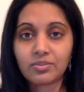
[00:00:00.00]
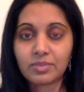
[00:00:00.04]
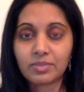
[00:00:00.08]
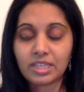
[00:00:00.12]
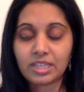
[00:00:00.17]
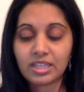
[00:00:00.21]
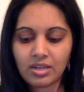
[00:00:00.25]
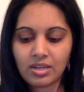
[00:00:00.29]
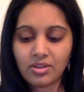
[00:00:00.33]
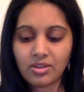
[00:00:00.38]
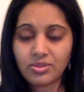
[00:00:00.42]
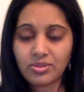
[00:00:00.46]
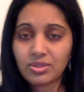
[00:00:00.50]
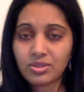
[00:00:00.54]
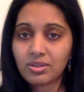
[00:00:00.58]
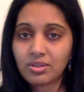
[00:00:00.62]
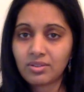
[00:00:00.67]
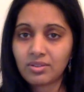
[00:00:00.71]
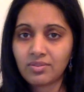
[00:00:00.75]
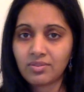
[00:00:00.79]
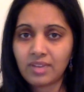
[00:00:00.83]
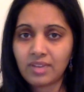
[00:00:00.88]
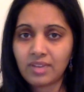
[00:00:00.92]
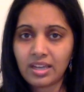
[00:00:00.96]
me. And also
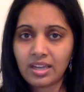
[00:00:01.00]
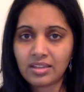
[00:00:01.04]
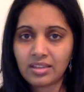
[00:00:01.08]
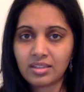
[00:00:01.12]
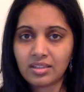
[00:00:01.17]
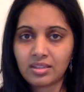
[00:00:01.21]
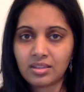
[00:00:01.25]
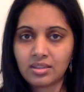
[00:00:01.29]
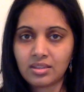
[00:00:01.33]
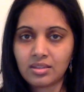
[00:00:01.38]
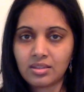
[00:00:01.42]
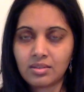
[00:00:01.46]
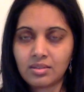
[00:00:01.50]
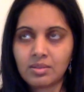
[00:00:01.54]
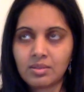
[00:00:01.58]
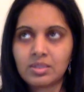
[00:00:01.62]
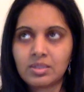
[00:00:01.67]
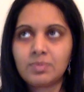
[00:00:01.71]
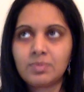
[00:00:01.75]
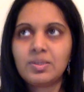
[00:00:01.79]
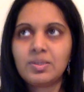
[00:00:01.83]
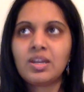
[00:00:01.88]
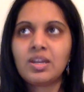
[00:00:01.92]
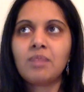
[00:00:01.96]
the fact that
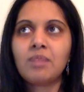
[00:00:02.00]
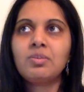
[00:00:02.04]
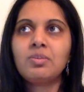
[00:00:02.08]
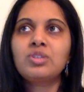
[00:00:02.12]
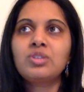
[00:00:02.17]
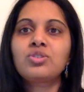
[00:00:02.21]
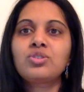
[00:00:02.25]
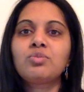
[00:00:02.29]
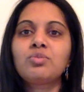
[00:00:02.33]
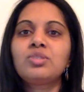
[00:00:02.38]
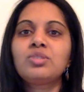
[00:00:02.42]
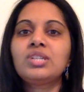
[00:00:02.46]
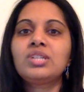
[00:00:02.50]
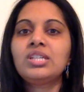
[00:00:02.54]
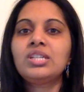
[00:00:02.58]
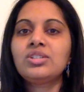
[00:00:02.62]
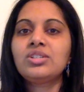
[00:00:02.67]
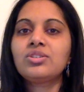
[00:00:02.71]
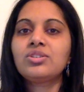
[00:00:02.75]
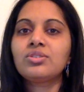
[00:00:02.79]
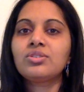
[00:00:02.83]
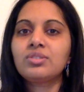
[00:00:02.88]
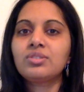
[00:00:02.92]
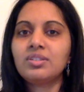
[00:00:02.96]
it's becoming so much
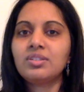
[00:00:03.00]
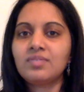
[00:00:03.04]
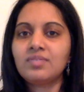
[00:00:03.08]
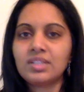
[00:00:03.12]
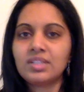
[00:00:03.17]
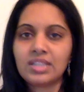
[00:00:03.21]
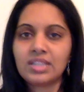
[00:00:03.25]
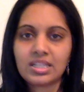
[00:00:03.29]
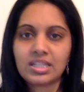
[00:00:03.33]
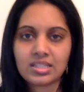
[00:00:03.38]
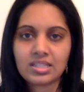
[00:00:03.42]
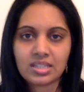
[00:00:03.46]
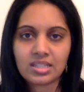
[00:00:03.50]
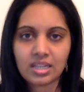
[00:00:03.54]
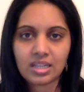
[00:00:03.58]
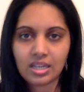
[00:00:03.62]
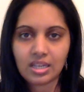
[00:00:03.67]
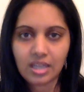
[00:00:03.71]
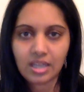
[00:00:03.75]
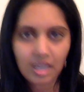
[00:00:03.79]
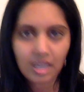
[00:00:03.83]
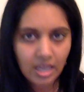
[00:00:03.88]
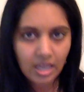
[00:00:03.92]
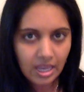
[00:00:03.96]
easier to even, let's say,